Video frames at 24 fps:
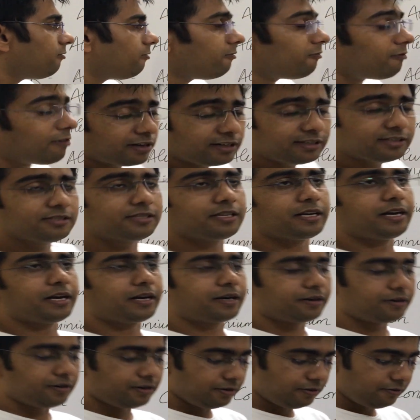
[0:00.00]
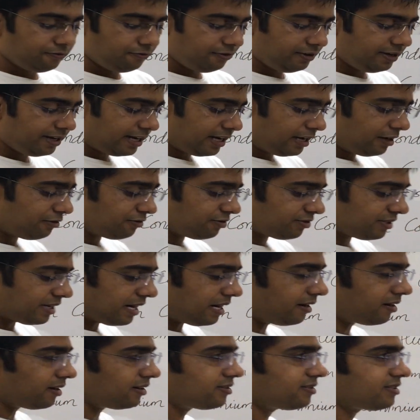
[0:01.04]
what is there? We have
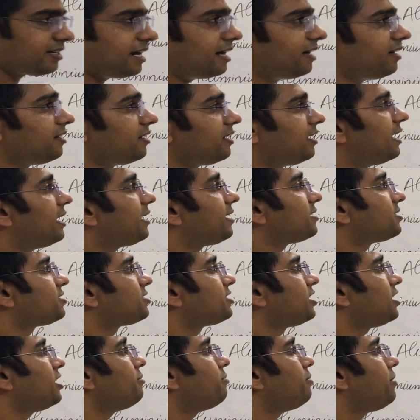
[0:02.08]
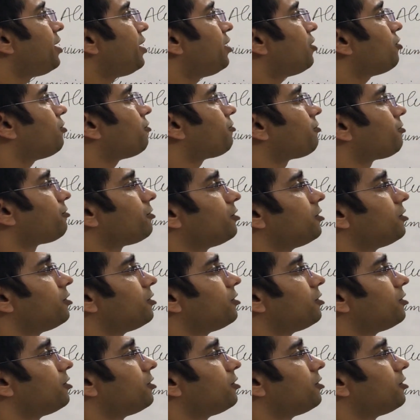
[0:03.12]
central strand, let us say made of